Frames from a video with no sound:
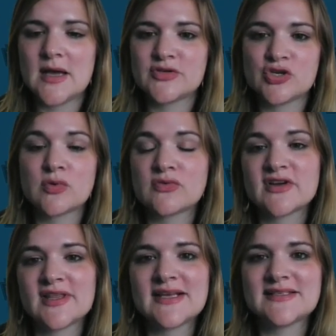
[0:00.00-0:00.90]
So we're
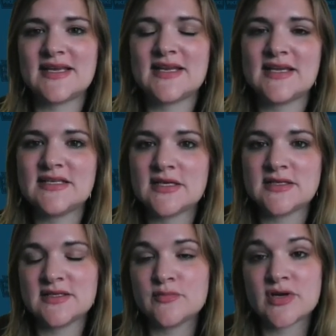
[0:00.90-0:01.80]
really excited
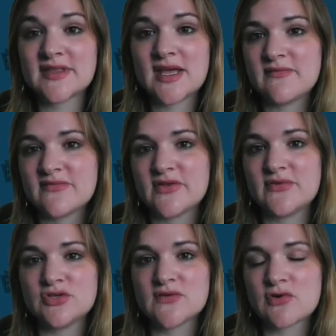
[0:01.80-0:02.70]
to bring the
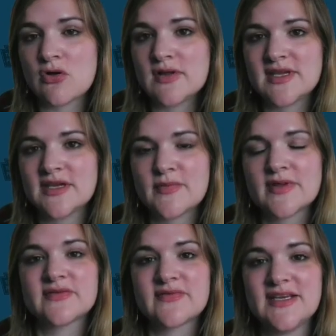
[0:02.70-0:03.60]
future of tolling here to
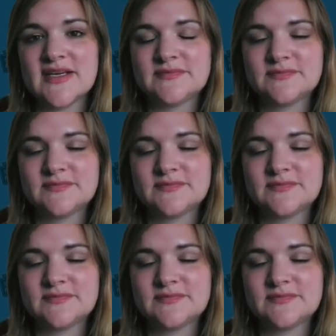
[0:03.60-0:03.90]
Pennsylvania.